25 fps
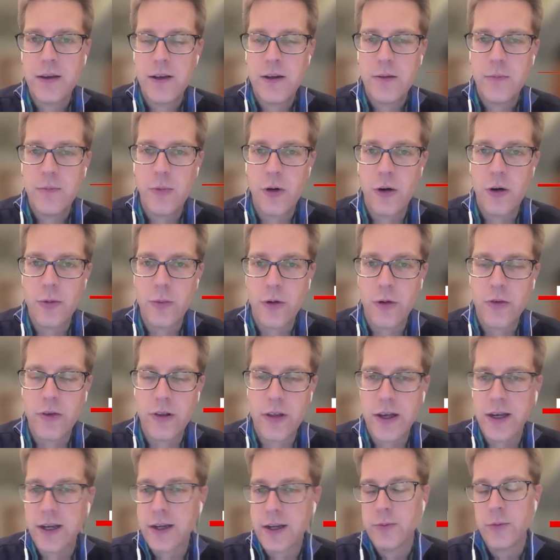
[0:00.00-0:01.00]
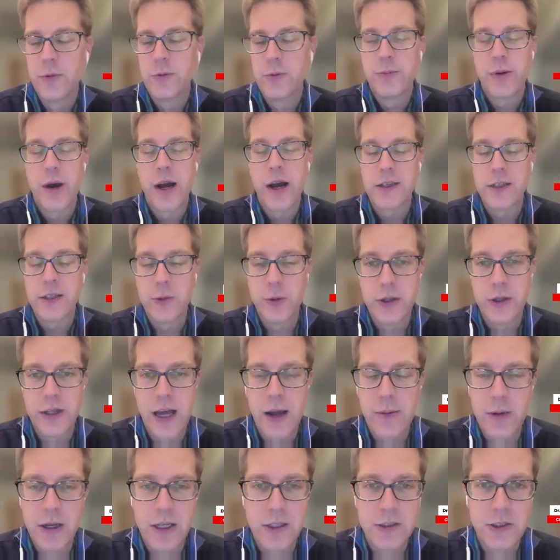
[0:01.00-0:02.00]
more of a thing. And practically what
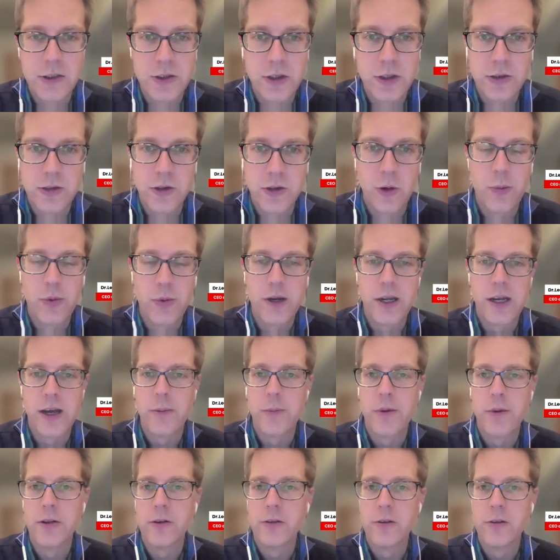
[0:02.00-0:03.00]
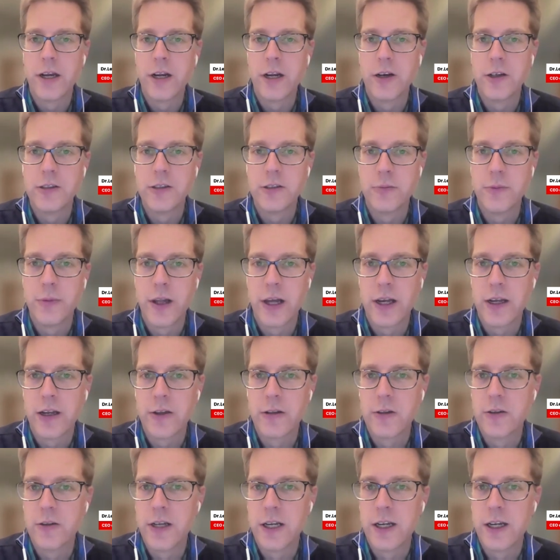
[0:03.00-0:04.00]
that means is just opening up other layers of
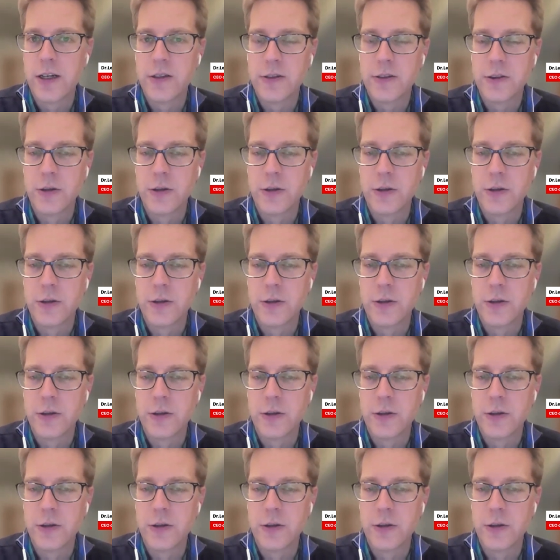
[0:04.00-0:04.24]
molecular data.